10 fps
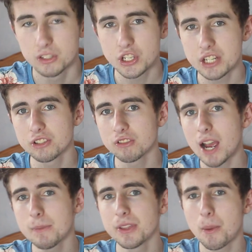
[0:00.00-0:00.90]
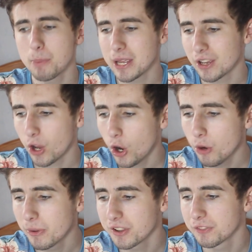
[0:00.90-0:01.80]
She describes that being
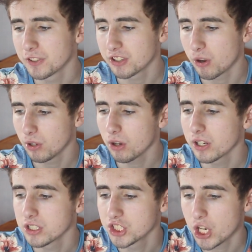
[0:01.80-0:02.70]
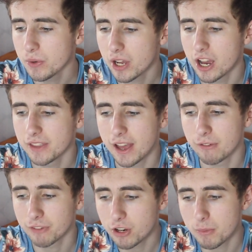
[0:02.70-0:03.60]
homeless for so long has shown her
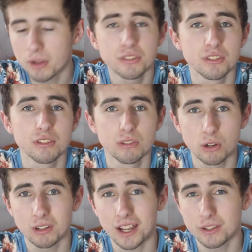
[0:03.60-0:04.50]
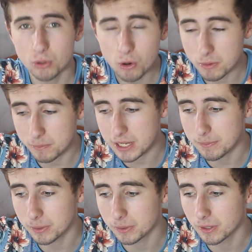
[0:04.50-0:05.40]
that real monsters look like normal
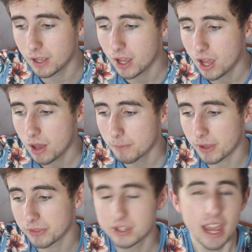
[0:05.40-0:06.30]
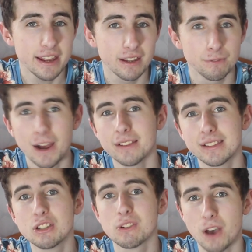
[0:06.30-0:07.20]
people, but take advantage of